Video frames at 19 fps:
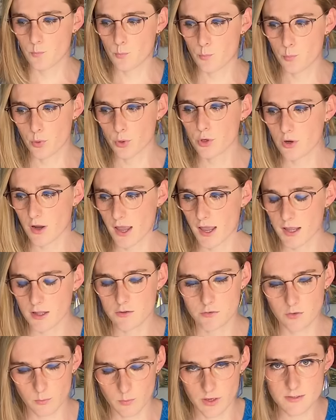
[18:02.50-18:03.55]
put her hands on
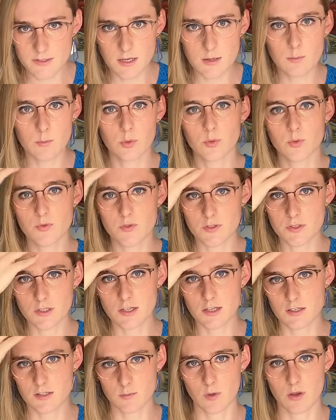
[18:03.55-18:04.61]
my temples and
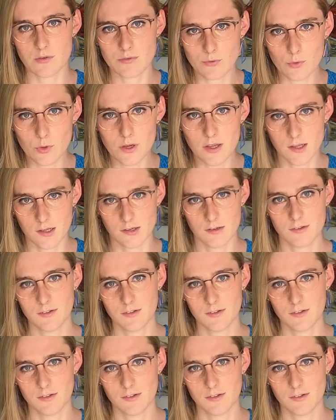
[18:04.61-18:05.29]
kissed my forehead.